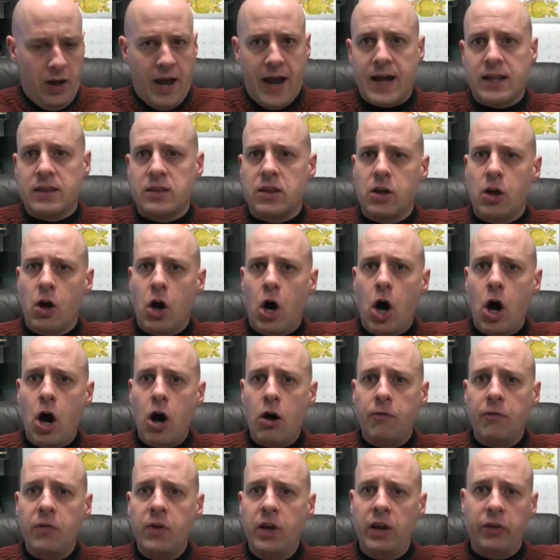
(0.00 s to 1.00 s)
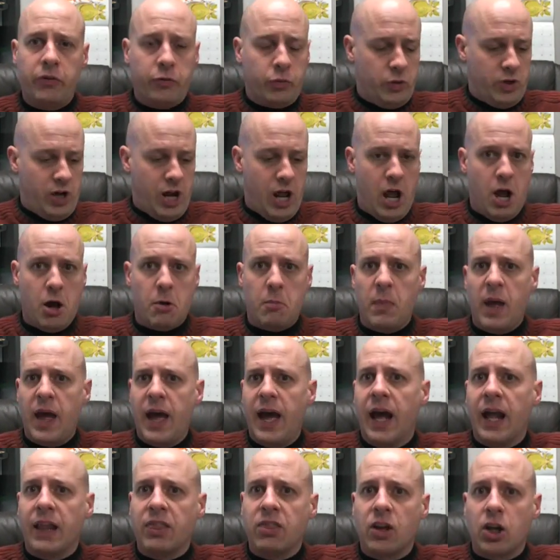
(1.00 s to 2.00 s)
at the office, when I'm
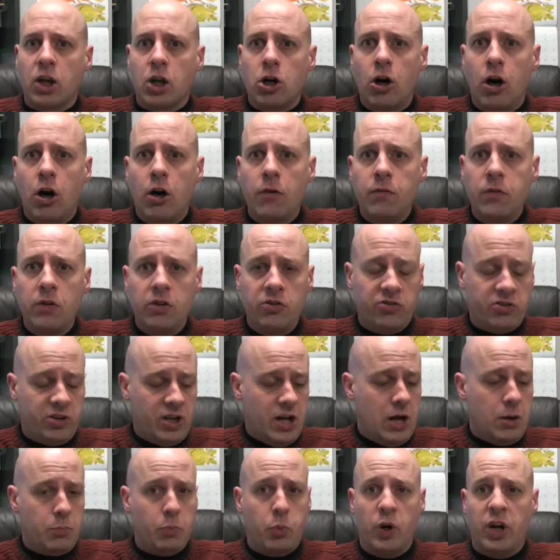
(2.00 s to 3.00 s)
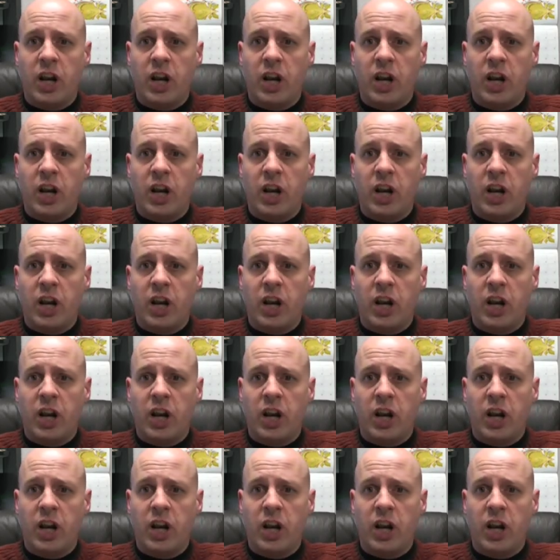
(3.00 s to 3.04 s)
at the coffee shop,